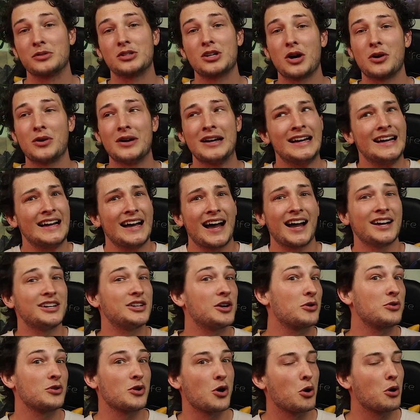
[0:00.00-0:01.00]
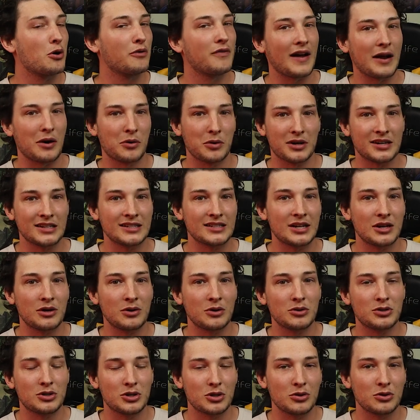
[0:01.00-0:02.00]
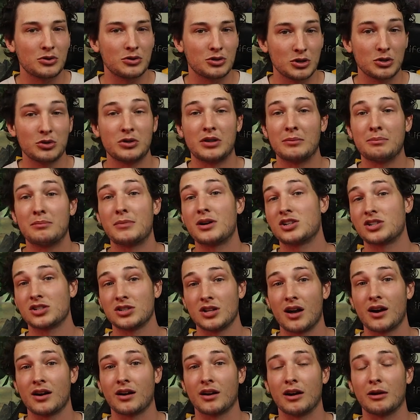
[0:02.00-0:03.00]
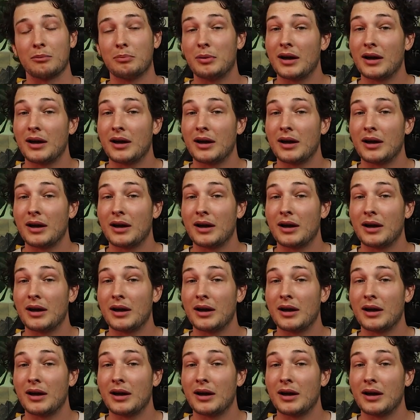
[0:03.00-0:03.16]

so I don't know if I will continue to do them much longer.